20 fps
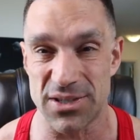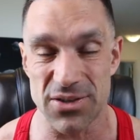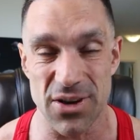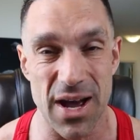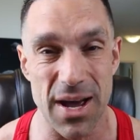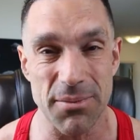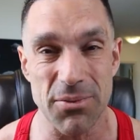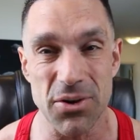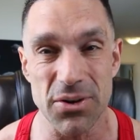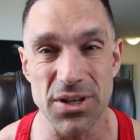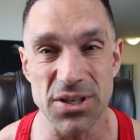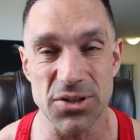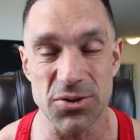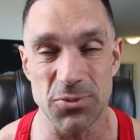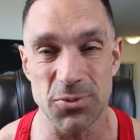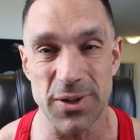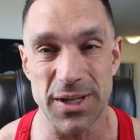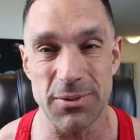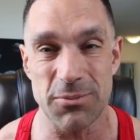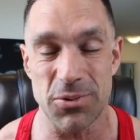So I'm going
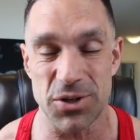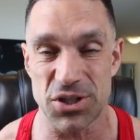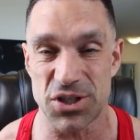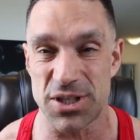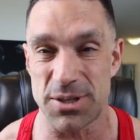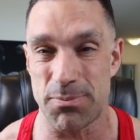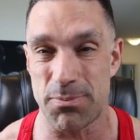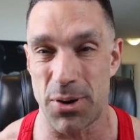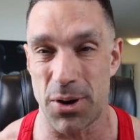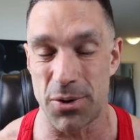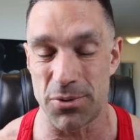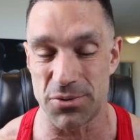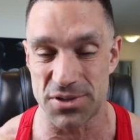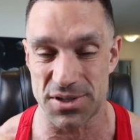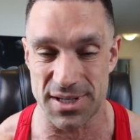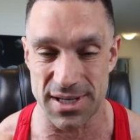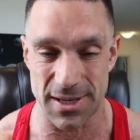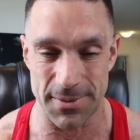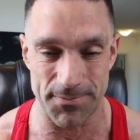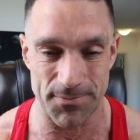to read what she
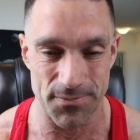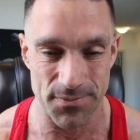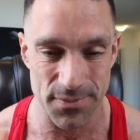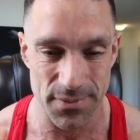posted.